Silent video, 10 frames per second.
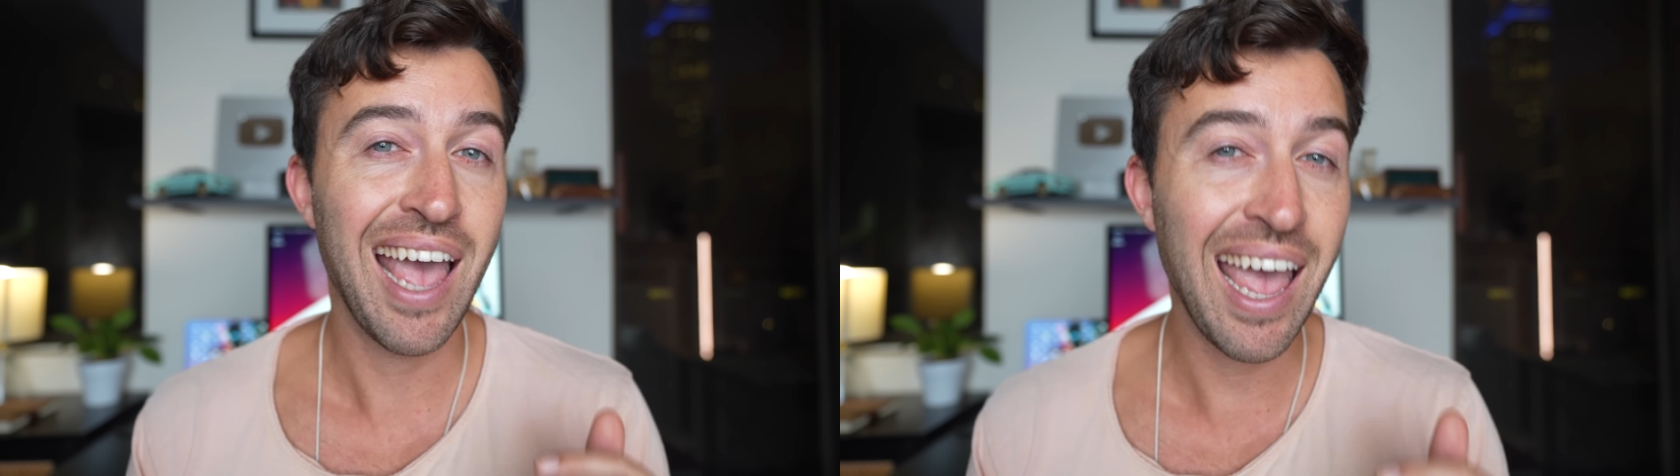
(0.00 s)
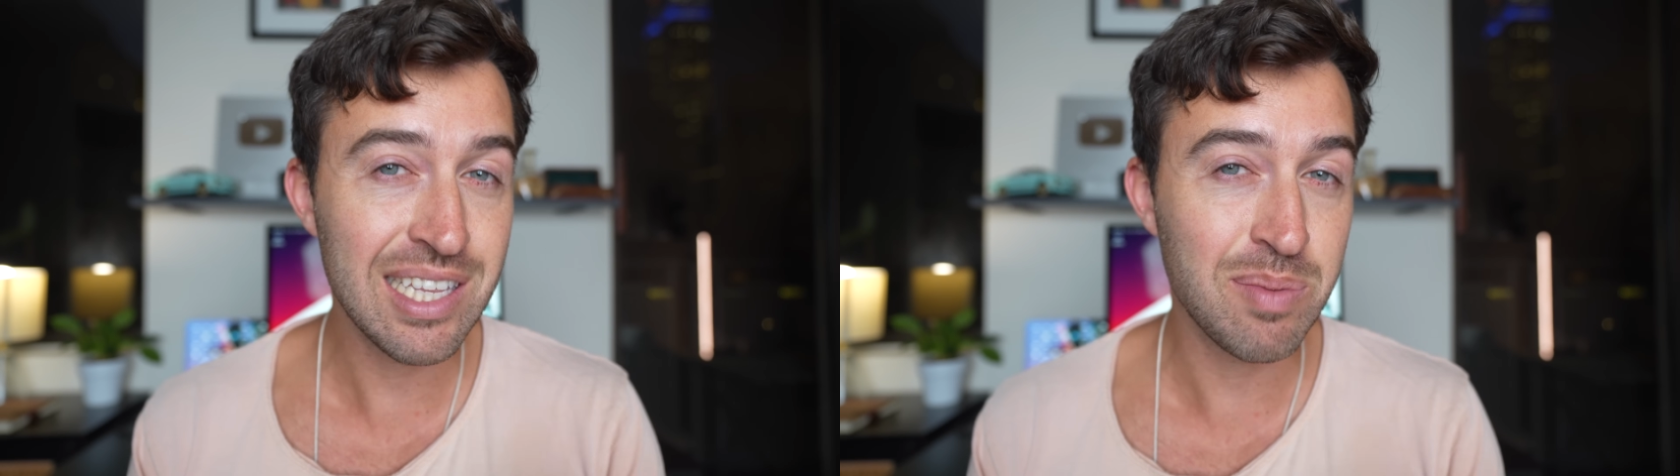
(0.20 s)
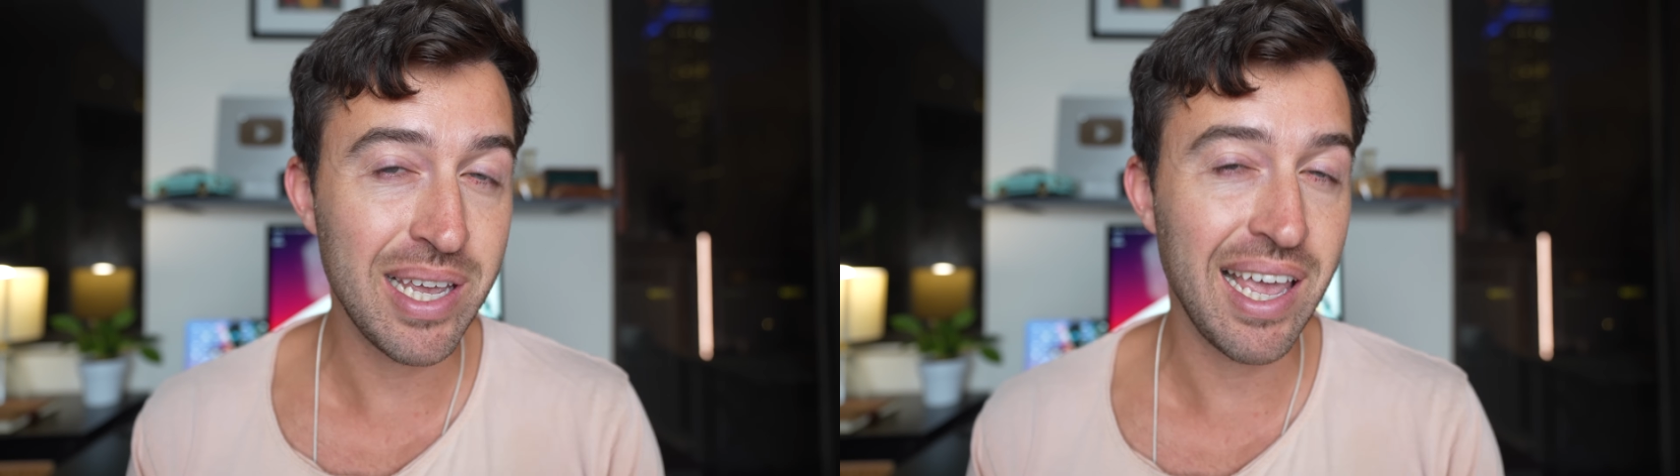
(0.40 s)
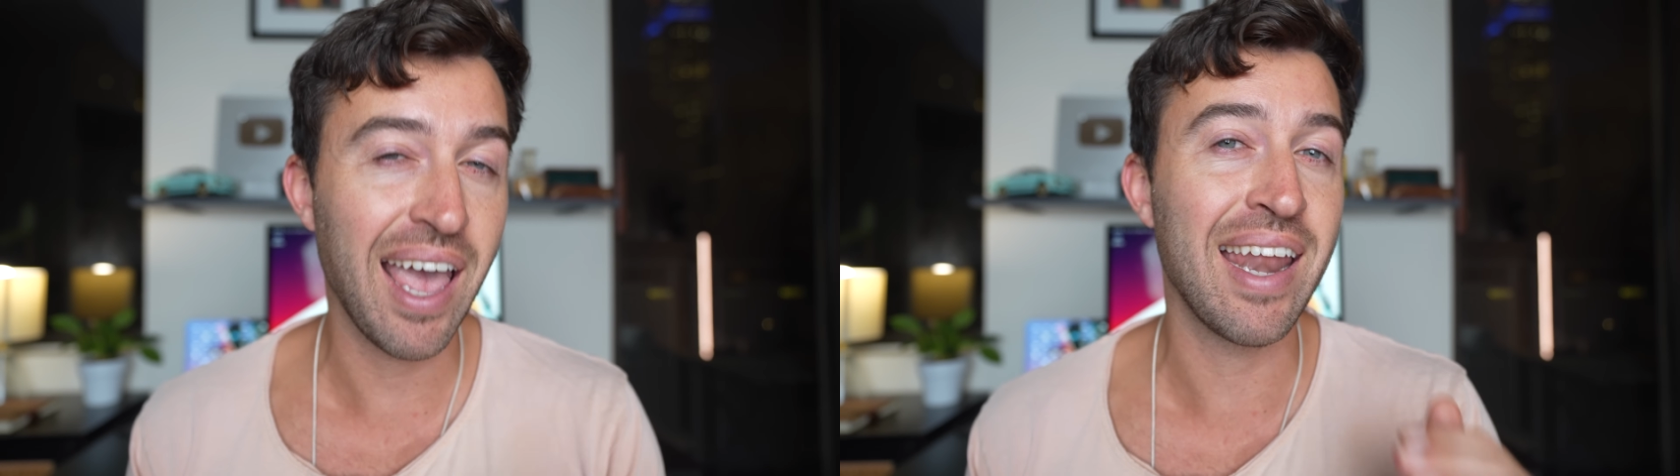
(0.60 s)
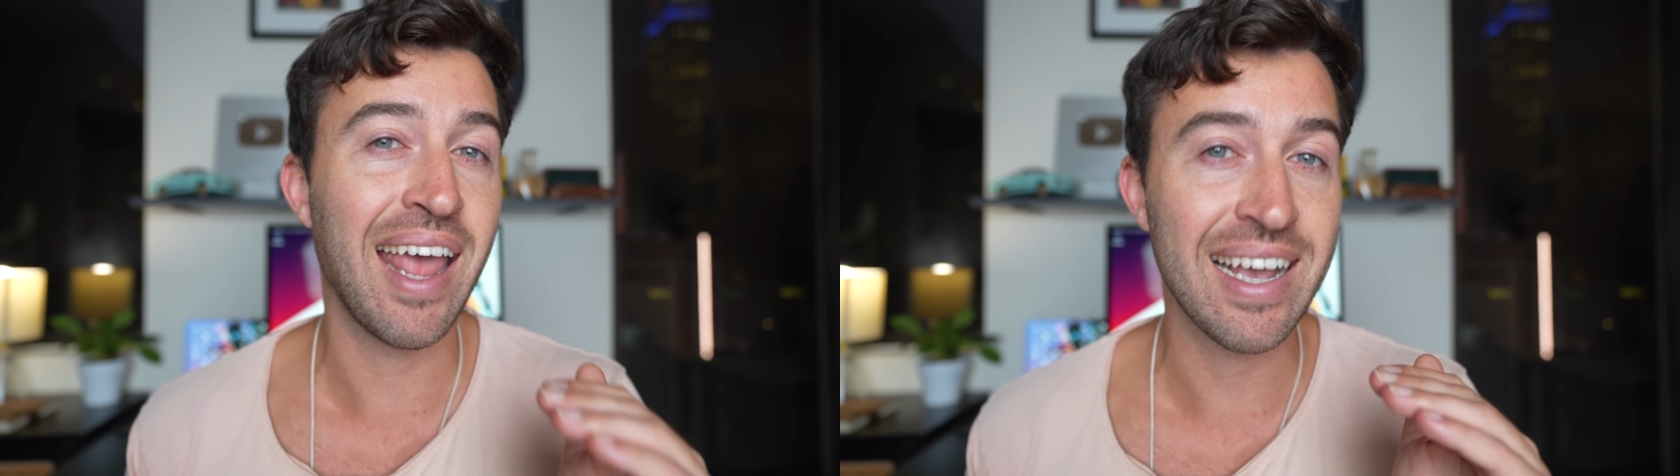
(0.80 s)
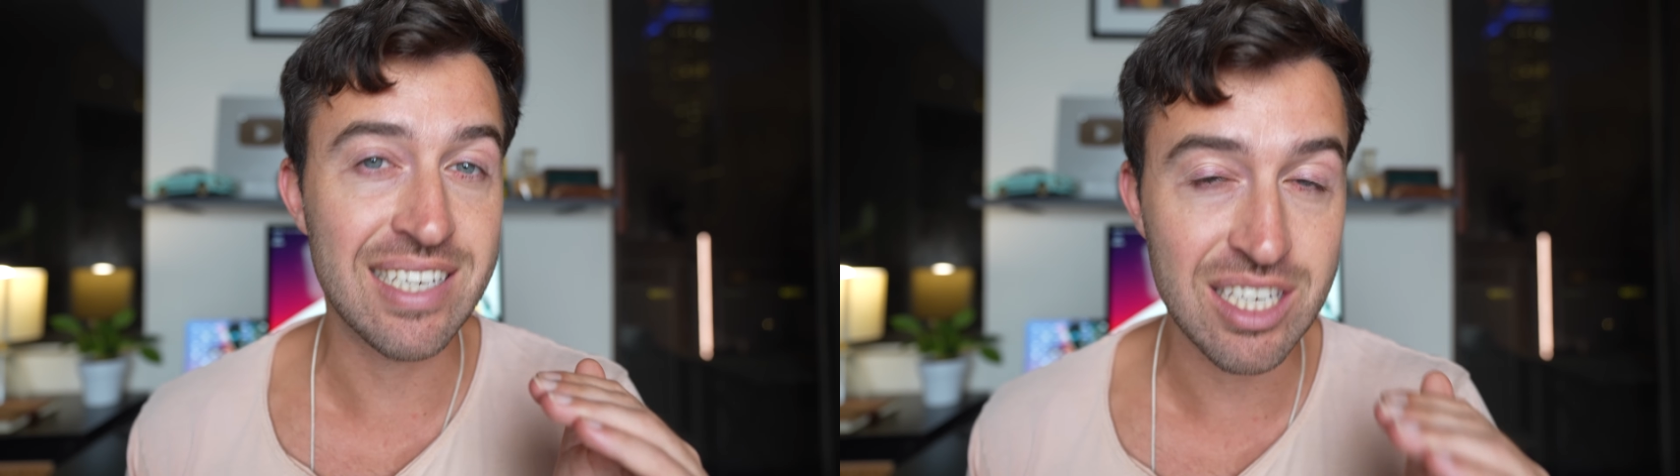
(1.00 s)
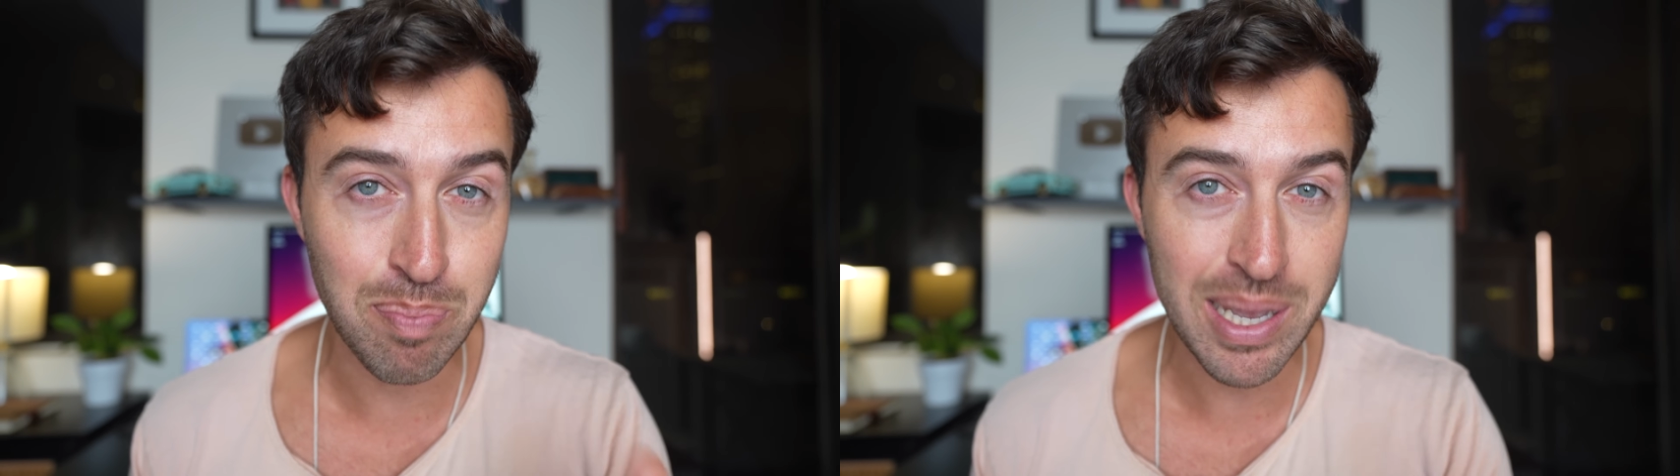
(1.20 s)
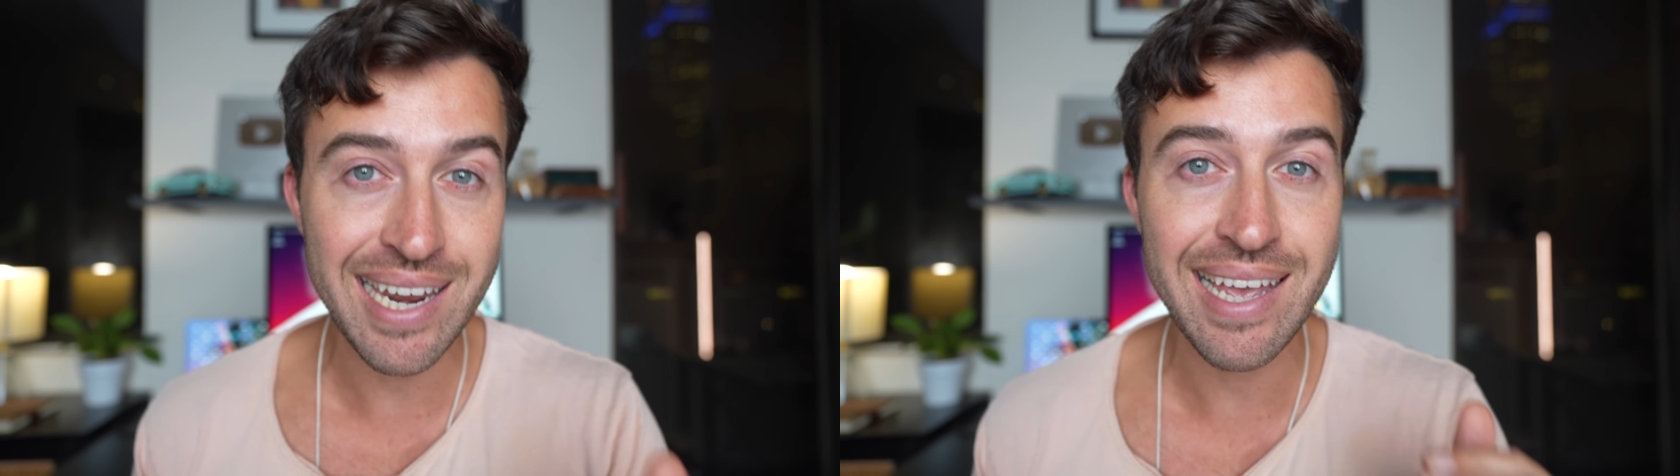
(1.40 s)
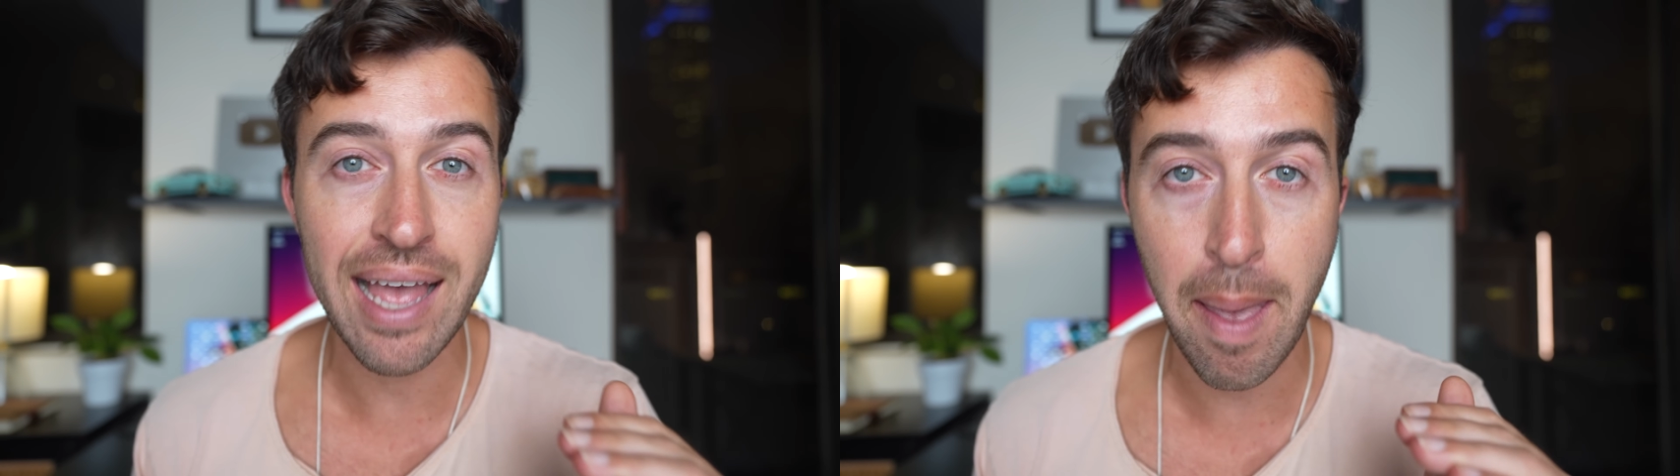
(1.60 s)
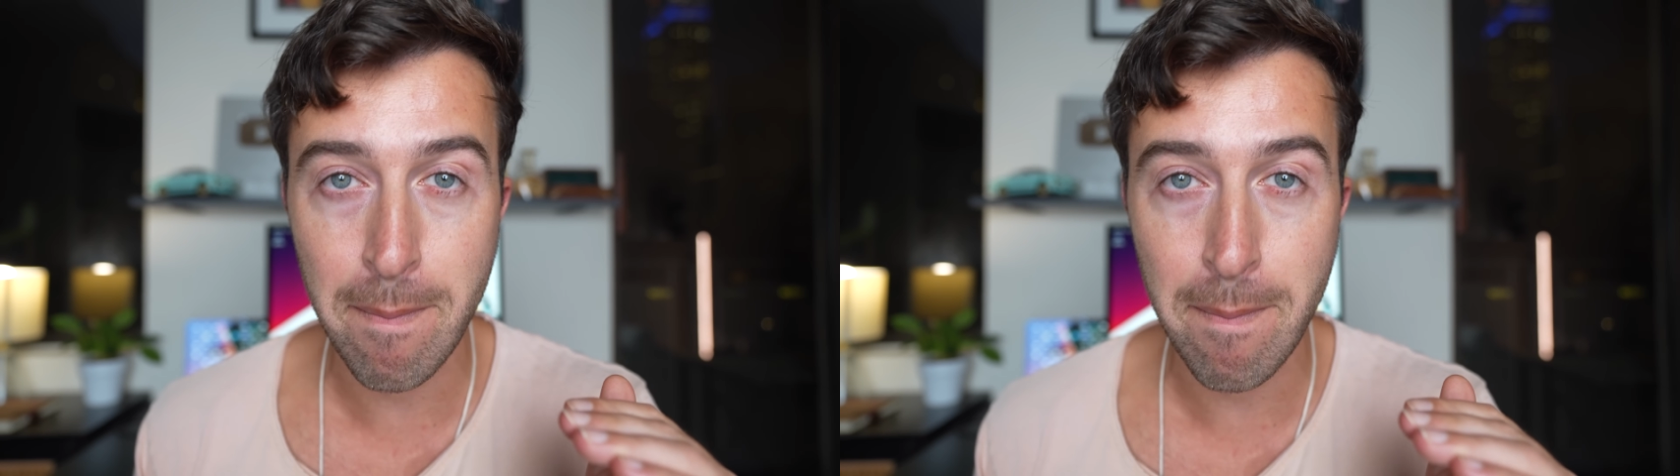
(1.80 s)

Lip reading: and be an Expedia